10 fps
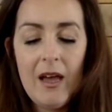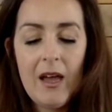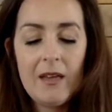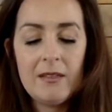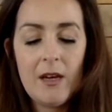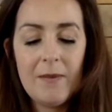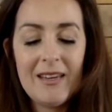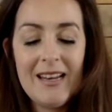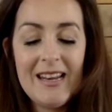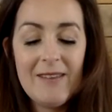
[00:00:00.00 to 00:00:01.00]
And I'm going
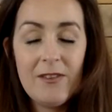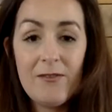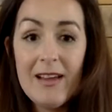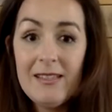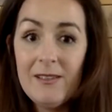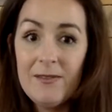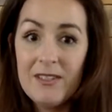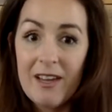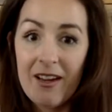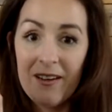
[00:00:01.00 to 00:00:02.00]
to leave the rest of the
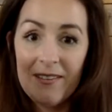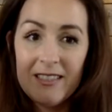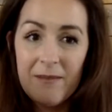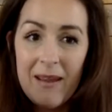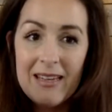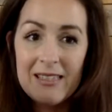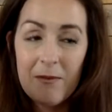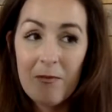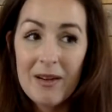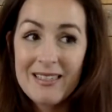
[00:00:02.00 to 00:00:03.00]
dough to make some
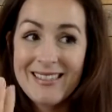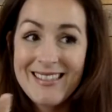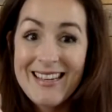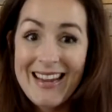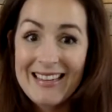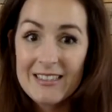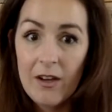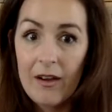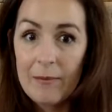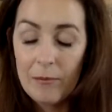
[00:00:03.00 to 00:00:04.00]
of my singing
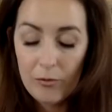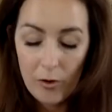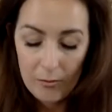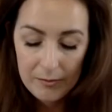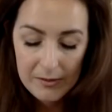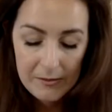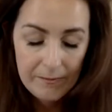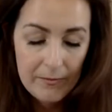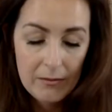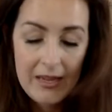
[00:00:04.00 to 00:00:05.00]
time props.
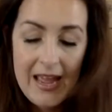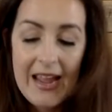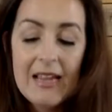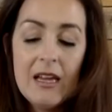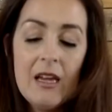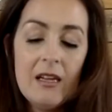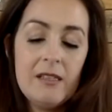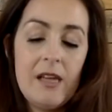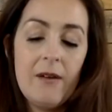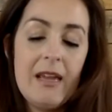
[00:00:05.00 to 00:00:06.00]
Okay,
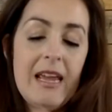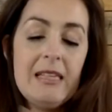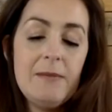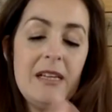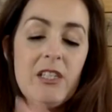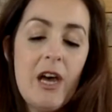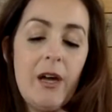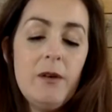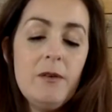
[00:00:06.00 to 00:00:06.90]
so here's my dough.